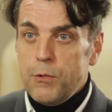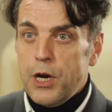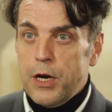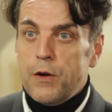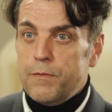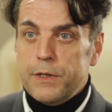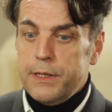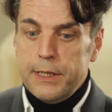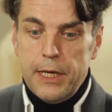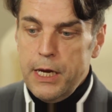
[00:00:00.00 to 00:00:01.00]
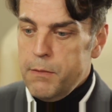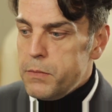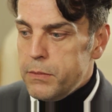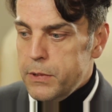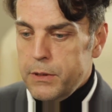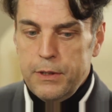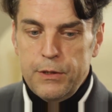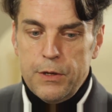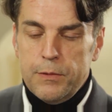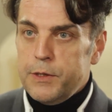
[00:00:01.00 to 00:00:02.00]
we are on the same,
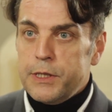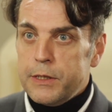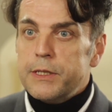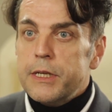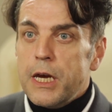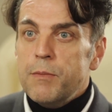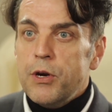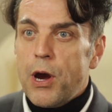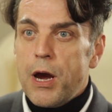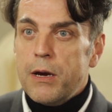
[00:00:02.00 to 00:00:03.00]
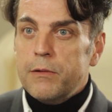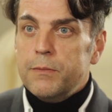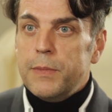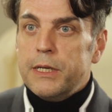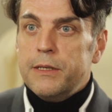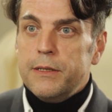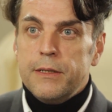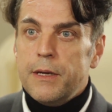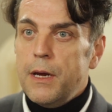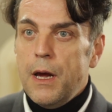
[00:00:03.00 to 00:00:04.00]
in the same ground,
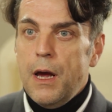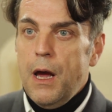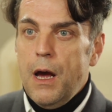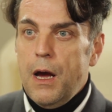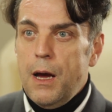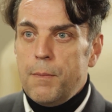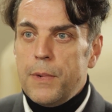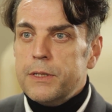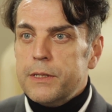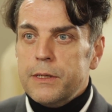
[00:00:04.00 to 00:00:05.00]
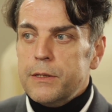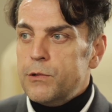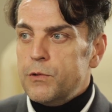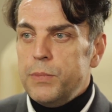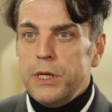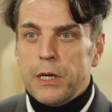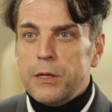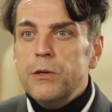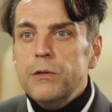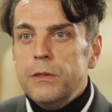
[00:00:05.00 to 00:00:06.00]
but a monster could be a
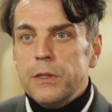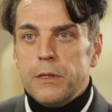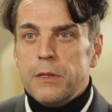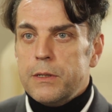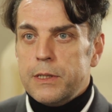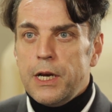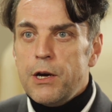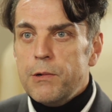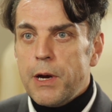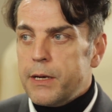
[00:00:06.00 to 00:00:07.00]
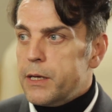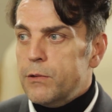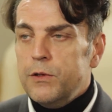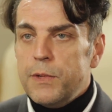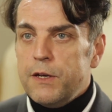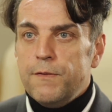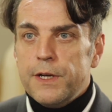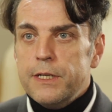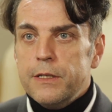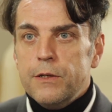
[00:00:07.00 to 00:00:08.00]
good slogan, a good
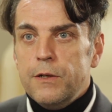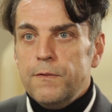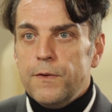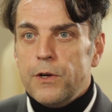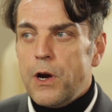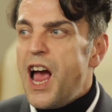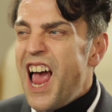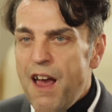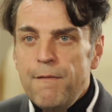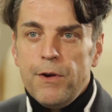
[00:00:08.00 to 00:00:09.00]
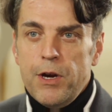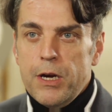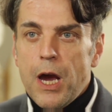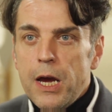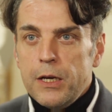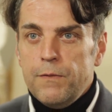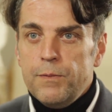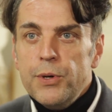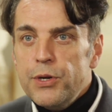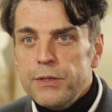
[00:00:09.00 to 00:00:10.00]
manifesto for every kind
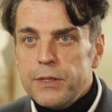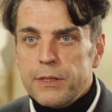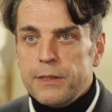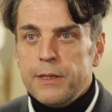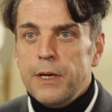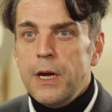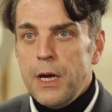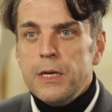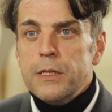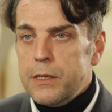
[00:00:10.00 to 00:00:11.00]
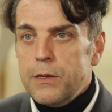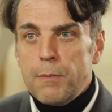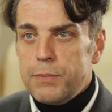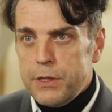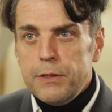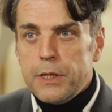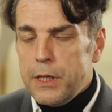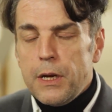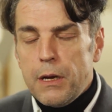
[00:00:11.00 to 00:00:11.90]
of person. So absolutely,